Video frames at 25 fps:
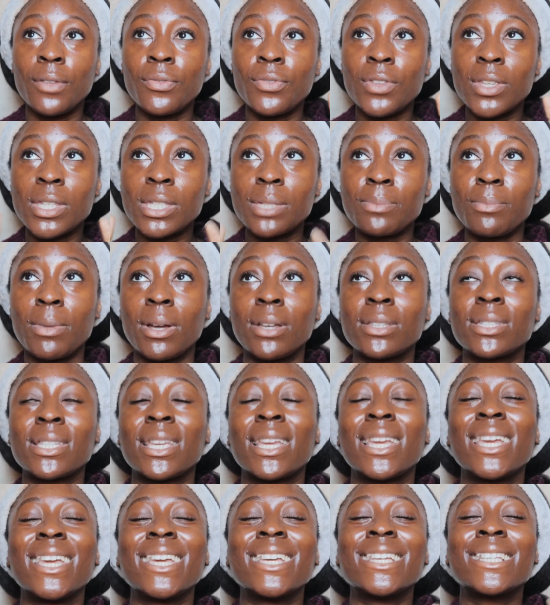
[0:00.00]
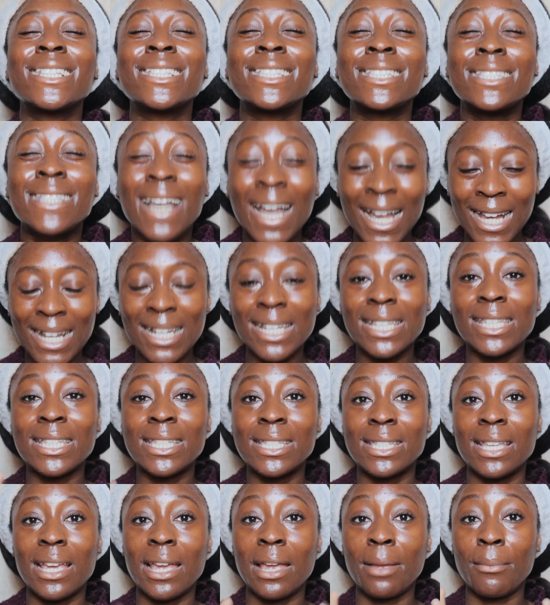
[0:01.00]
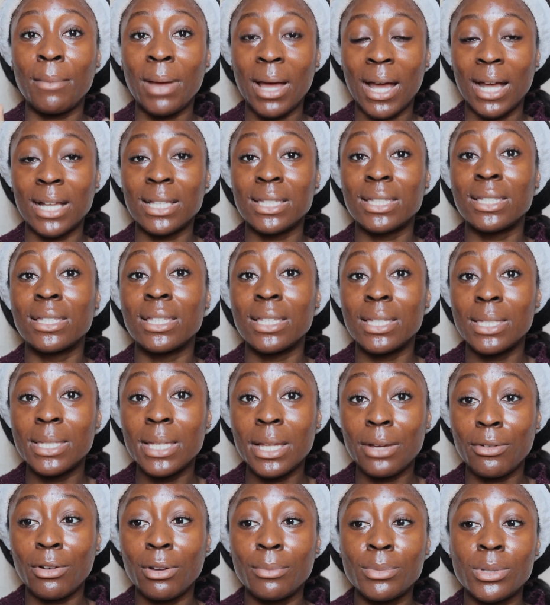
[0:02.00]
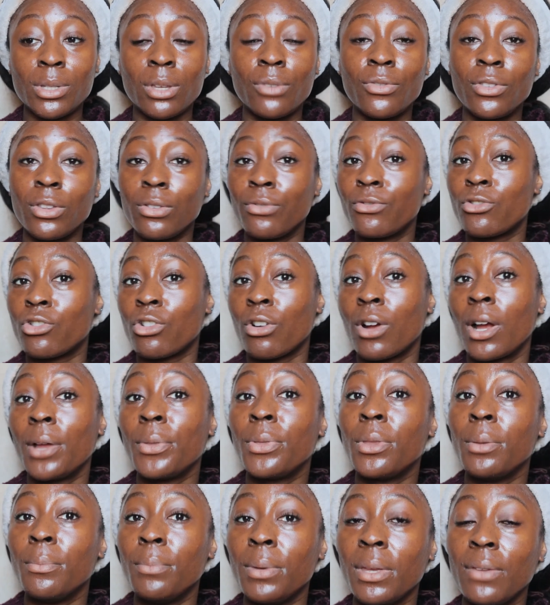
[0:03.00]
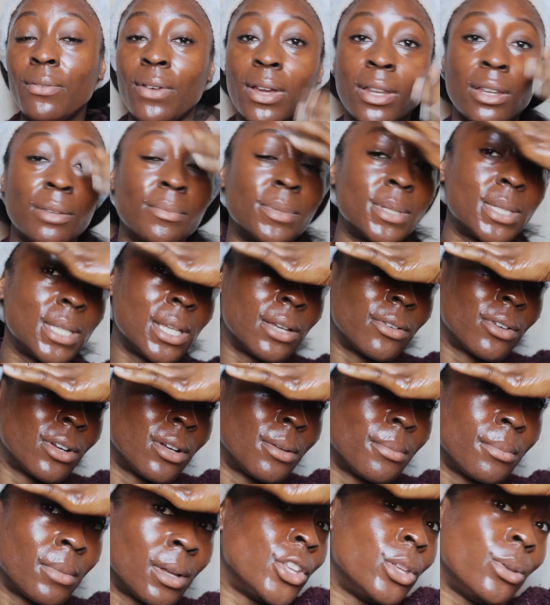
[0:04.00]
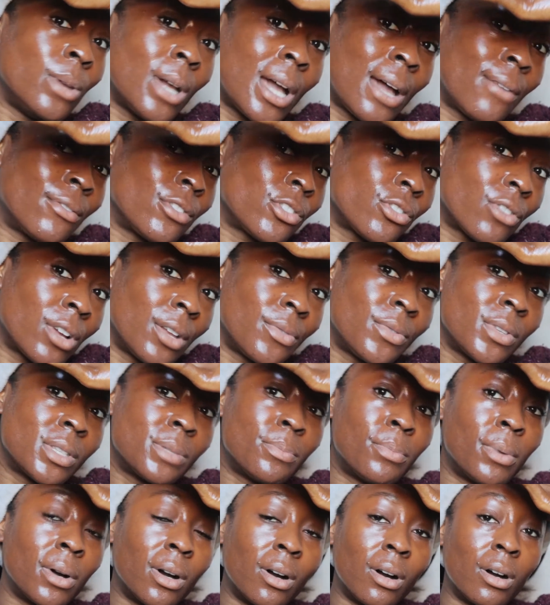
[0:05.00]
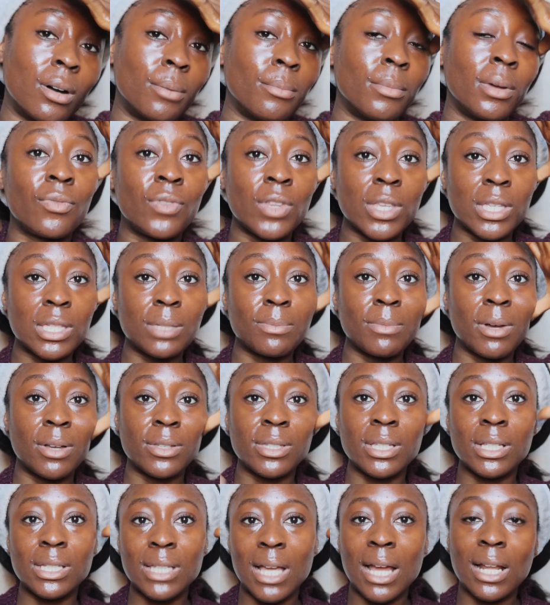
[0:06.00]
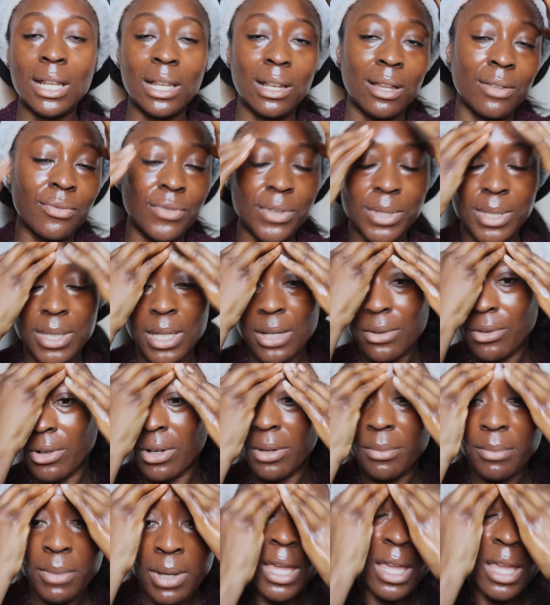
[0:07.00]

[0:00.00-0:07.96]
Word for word: this smells exactly the same as the serum. So if you've tried the Bee Venom serum, you haven't tried this balm, this smells exactly like the serum.